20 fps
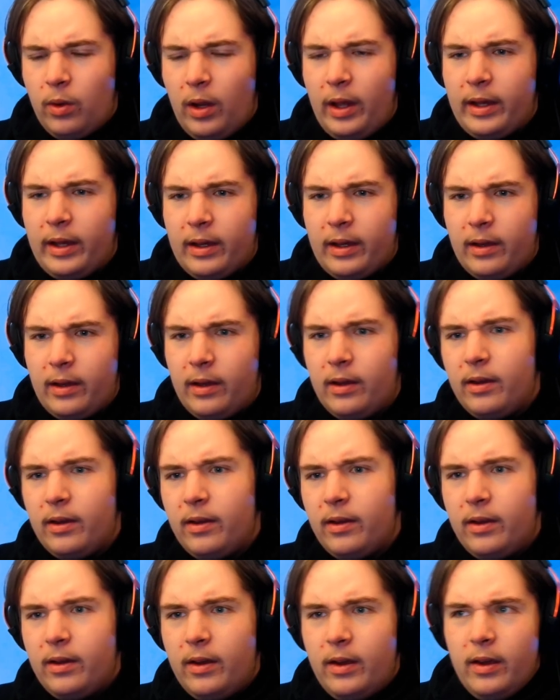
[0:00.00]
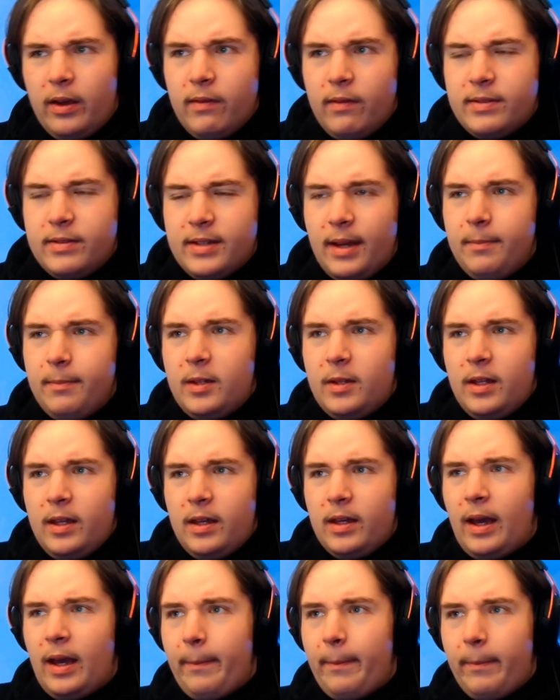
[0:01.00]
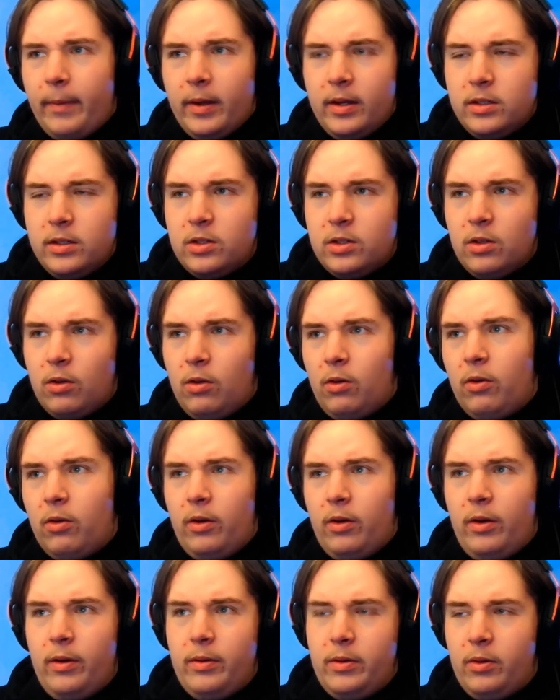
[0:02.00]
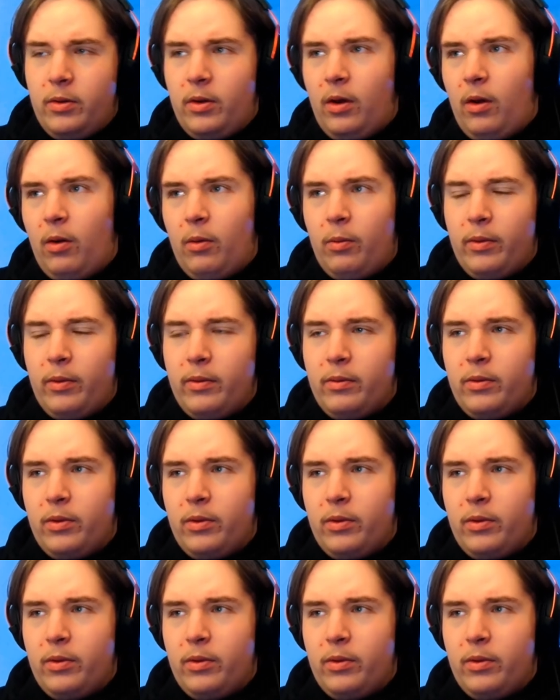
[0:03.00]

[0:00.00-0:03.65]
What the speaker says: Like, if something happens or, you know,